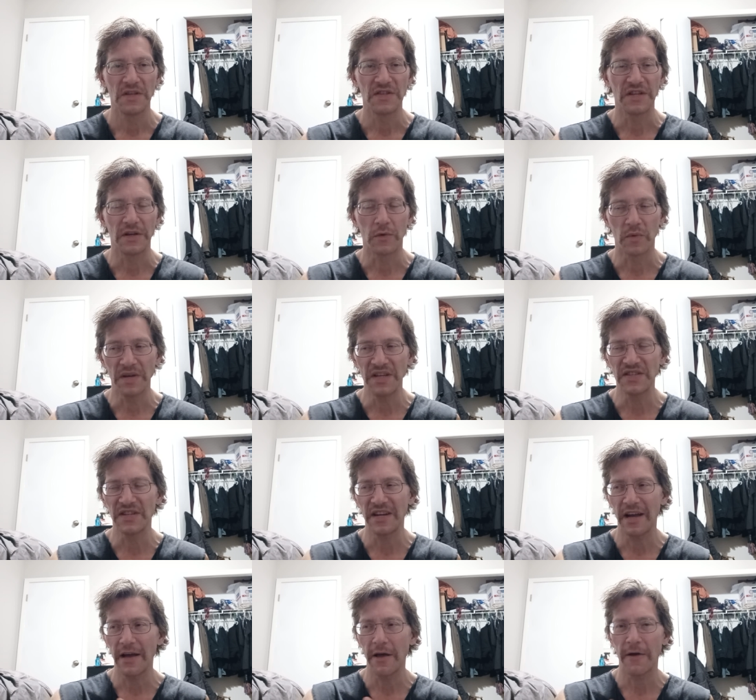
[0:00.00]
See, the
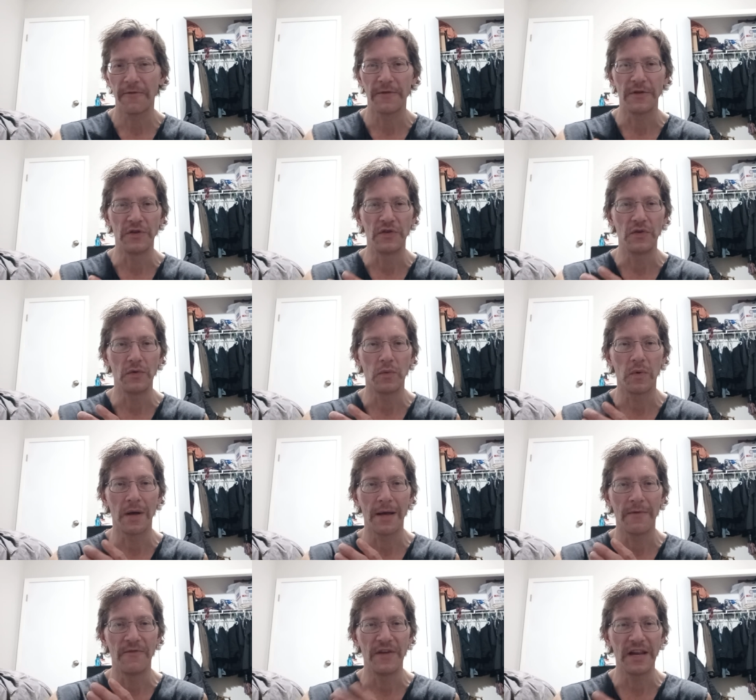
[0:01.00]
reason I often do
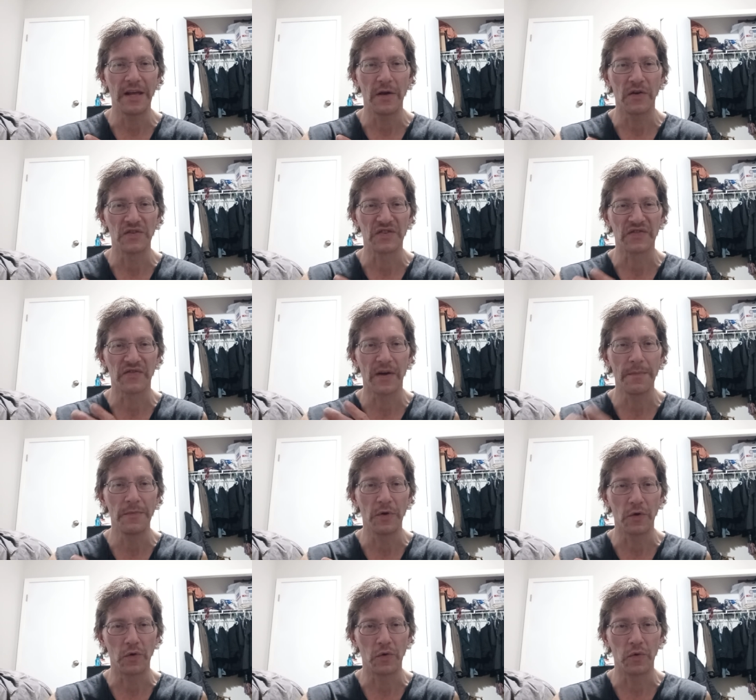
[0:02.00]
uh, videos from
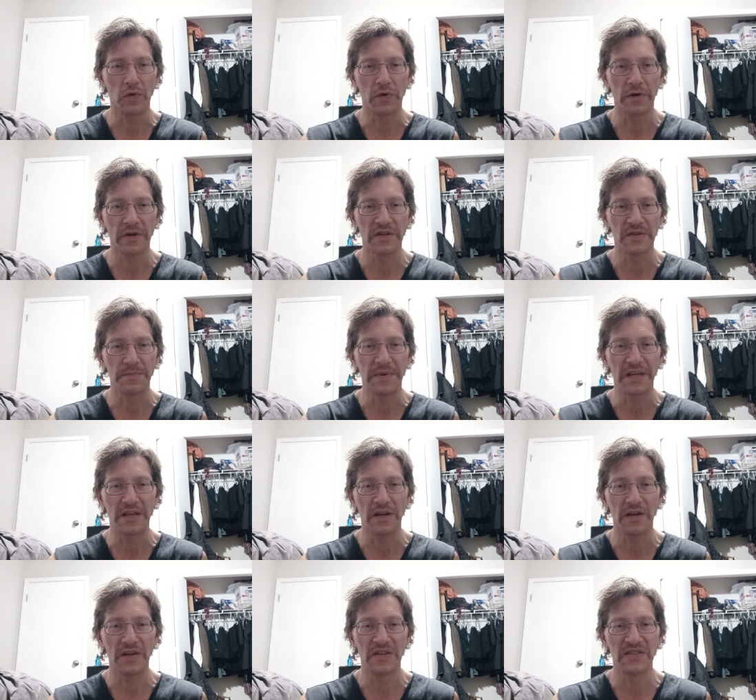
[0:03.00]
the cooler is
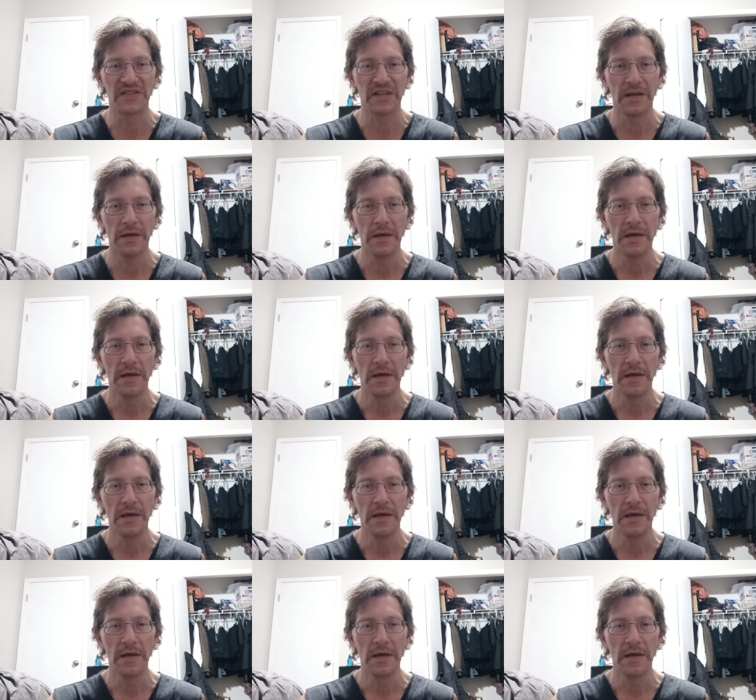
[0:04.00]
because